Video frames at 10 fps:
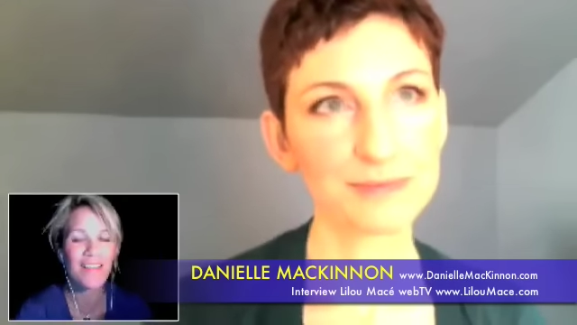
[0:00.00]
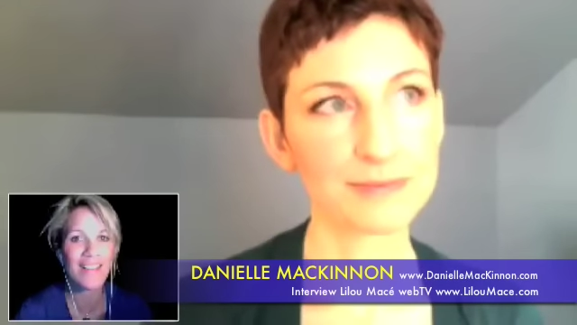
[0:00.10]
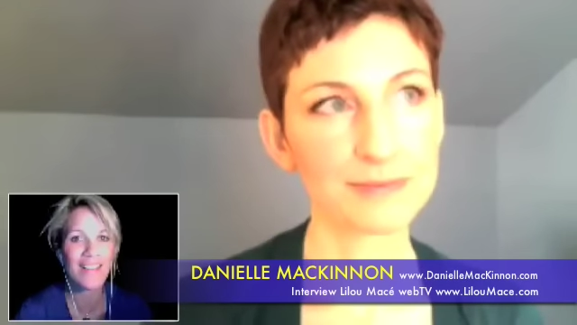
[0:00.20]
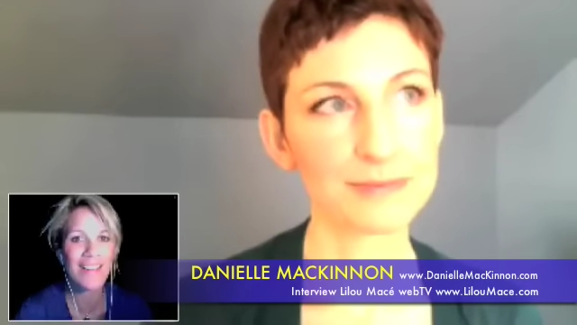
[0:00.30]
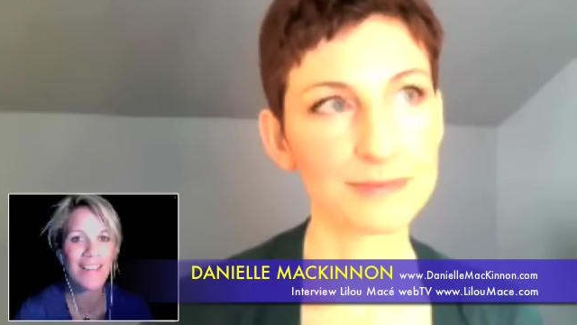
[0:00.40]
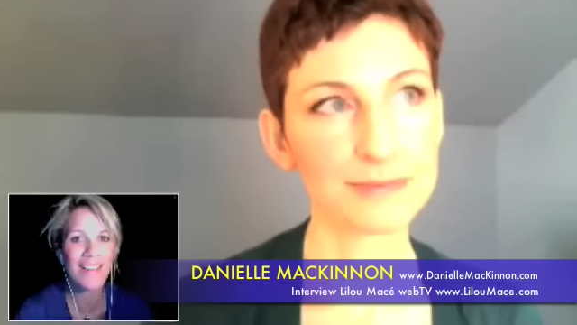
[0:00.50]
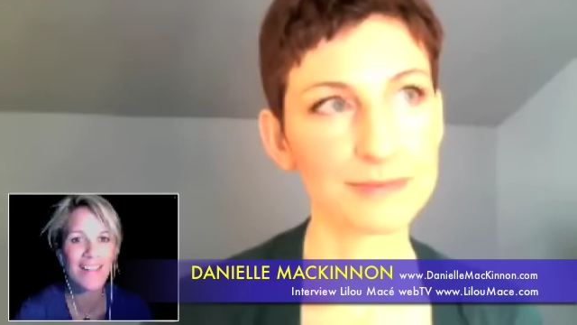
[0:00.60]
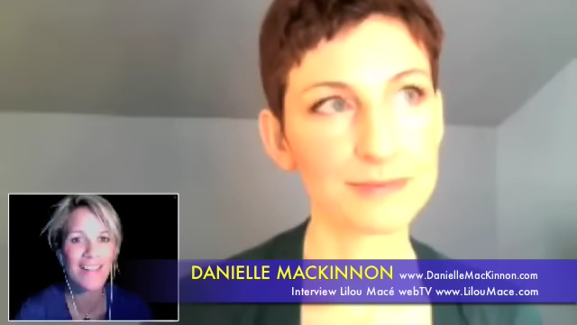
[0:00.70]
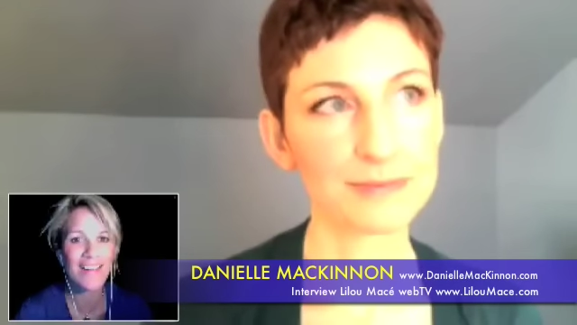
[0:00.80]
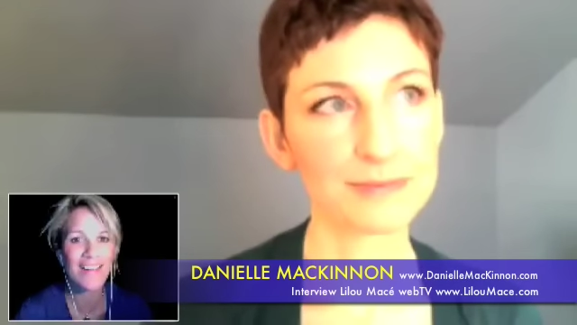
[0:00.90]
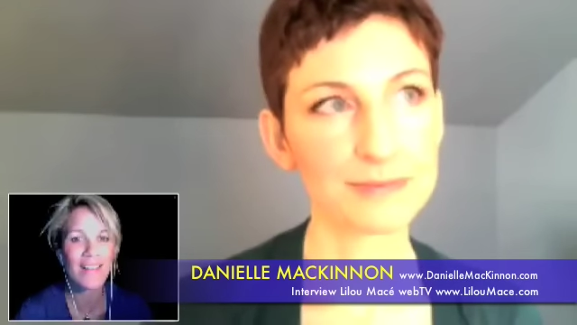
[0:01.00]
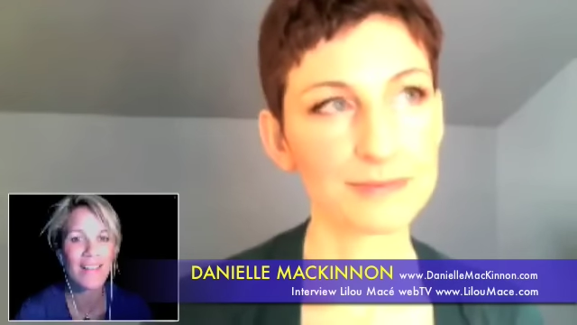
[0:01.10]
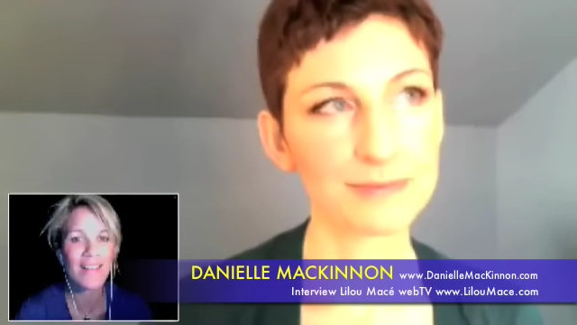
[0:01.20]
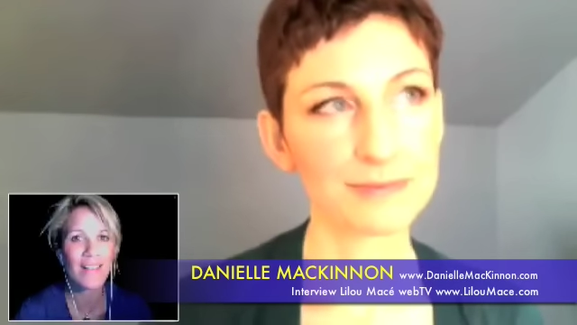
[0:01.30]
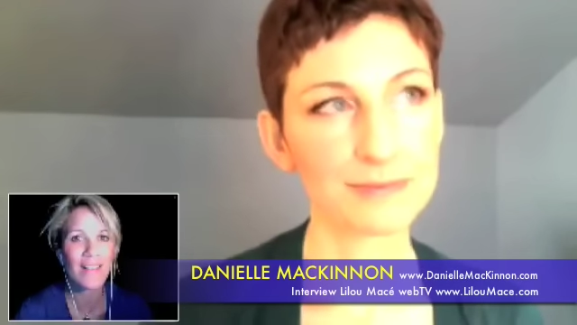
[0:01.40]

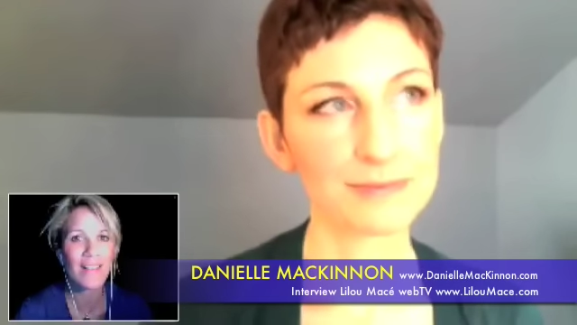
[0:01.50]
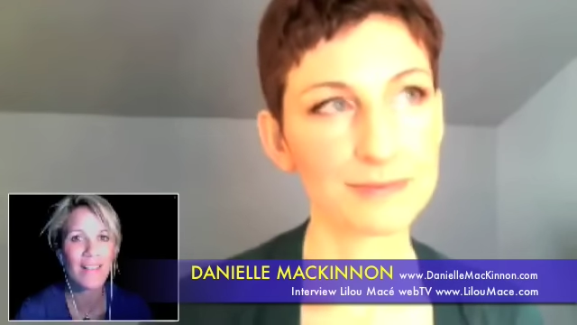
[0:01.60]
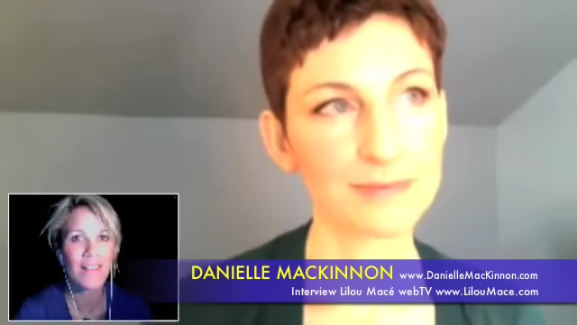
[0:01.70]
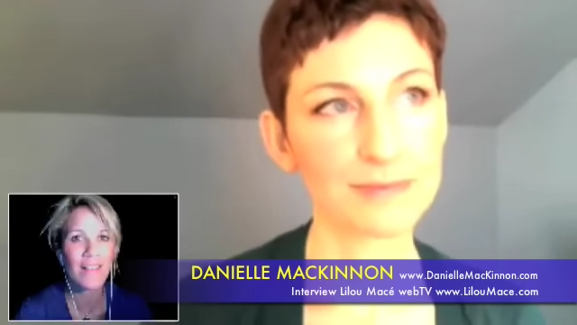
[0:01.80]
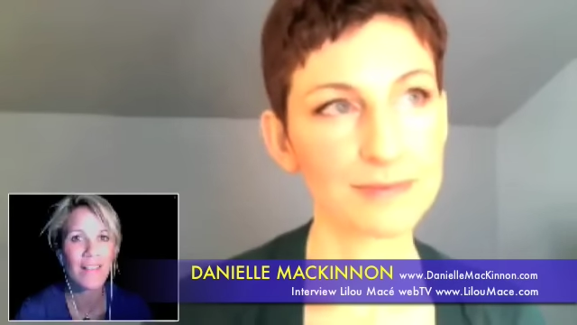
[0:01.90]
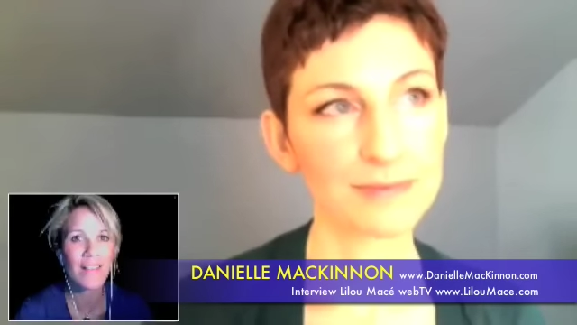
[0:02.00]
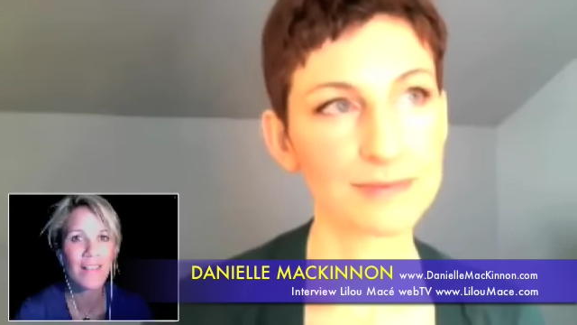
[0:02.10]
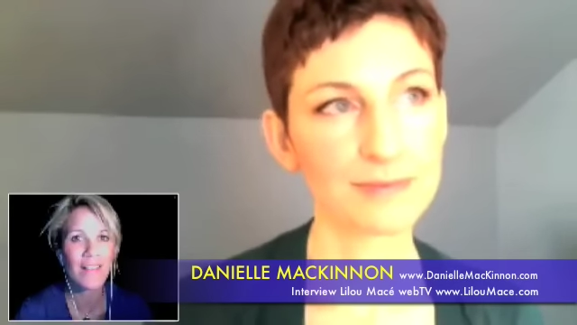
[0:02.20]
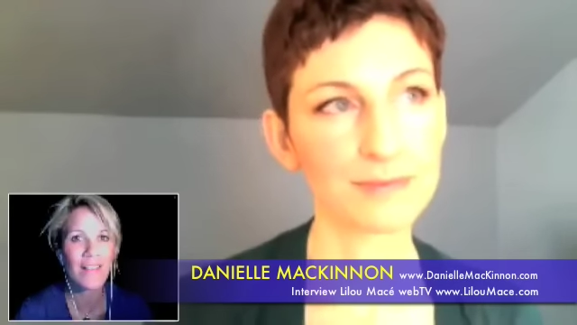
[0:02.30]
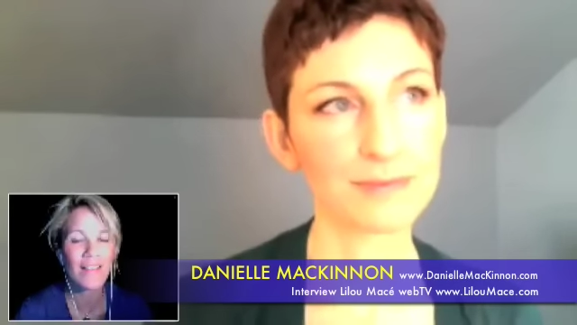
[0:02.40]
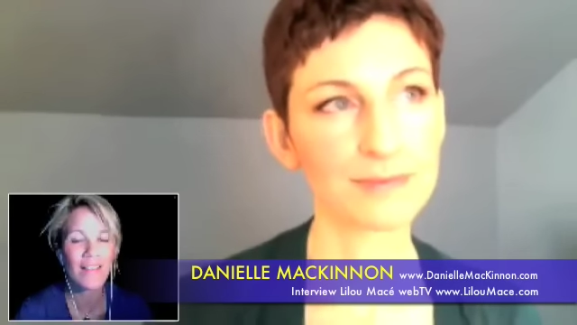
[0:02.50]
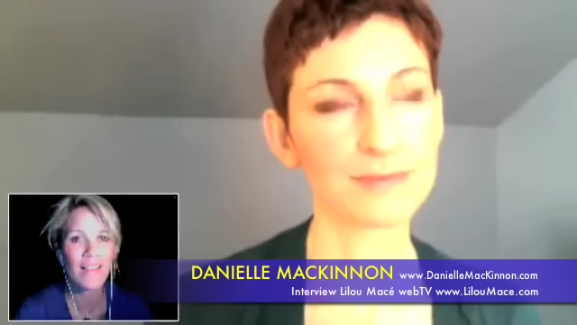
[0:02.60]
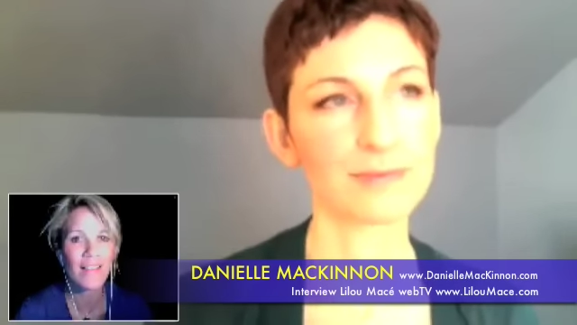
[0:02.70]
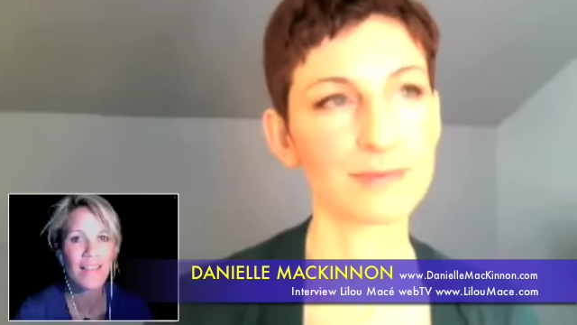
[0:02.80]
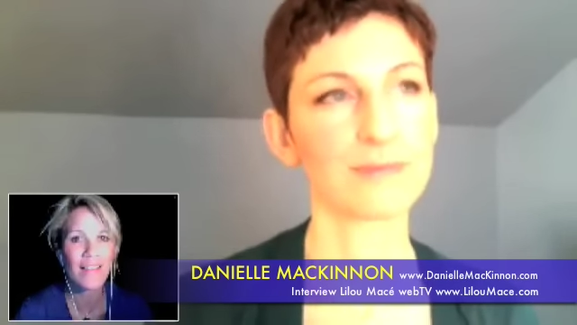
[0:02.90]

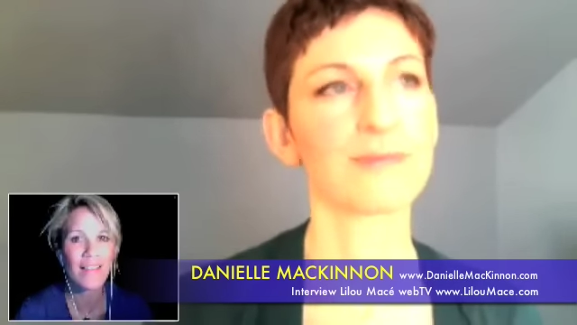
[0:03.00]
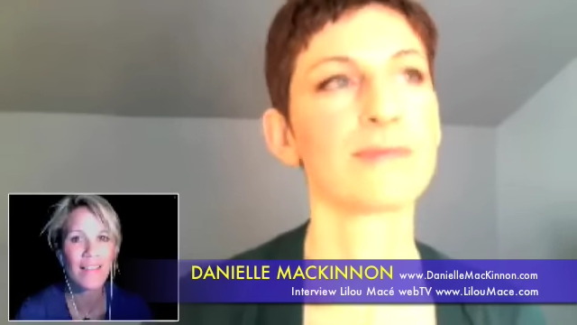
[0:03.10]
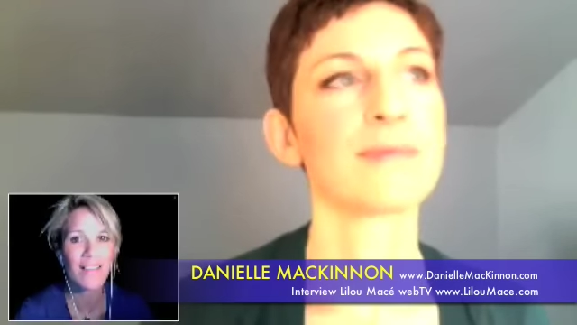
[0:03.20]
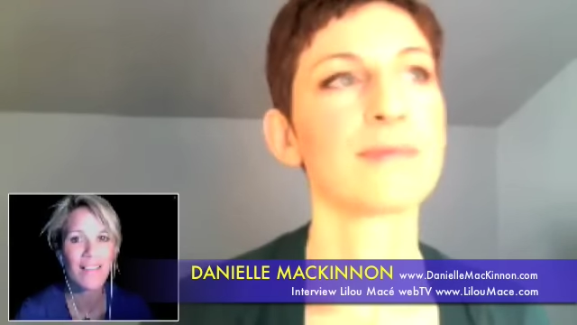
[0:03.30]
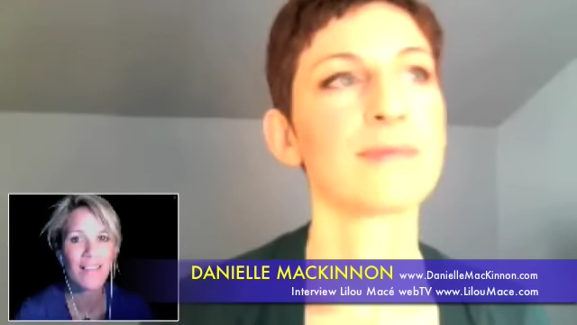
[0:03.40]
(no one is talking)